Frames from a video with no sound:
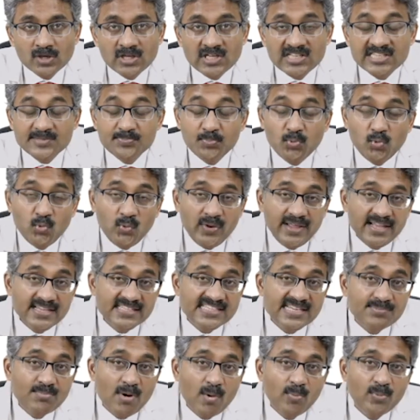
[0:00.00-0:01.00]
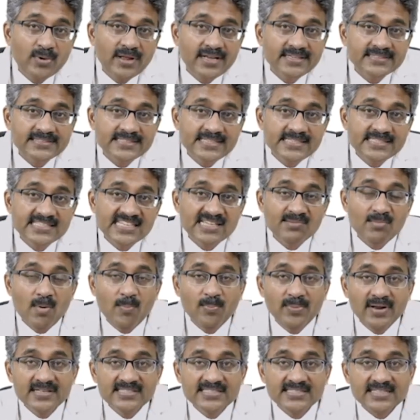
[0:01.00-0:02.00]
Spurious hemoptysis is
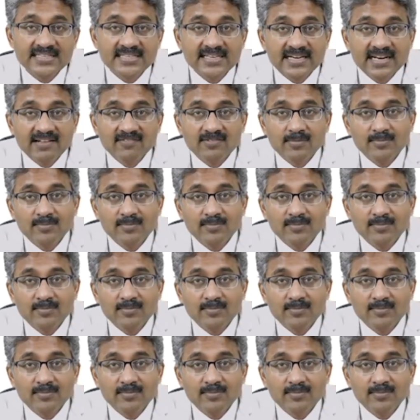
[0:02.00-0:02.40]
hemoptysis occurring